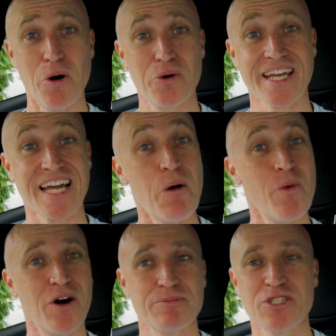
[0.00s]
Morning
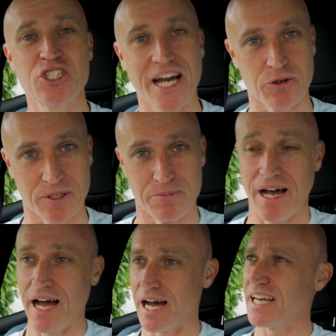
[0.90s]
and welcome to
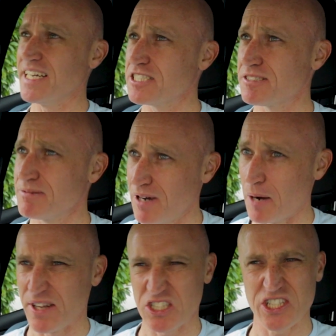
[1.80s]
Cheltenham. At least
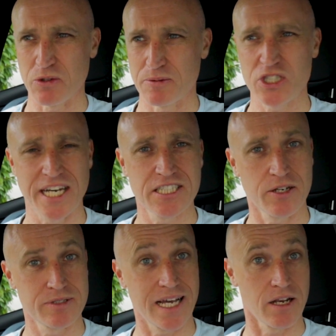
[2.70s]
I'm at the Cheltenham Chase
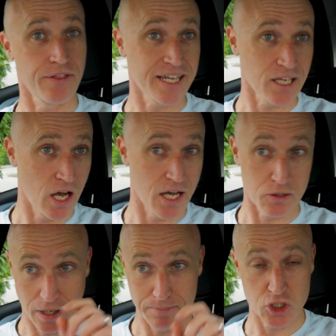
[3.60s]
Hotel. I think
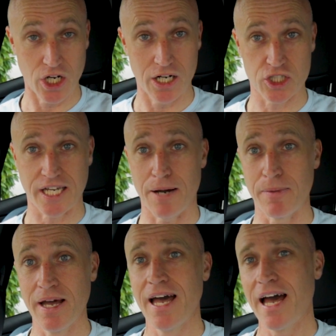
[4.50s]
I'm charging
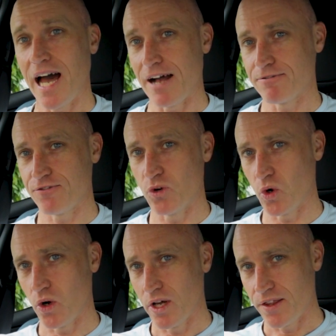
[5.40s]
up. And
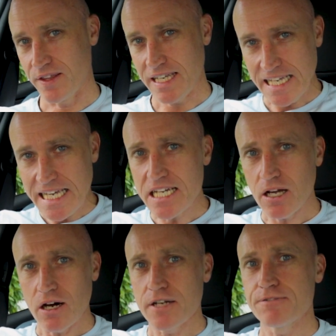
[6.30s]
for the
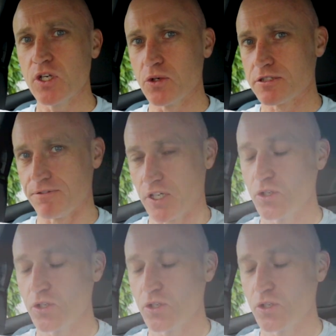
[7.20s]
eagle-eyed viewers of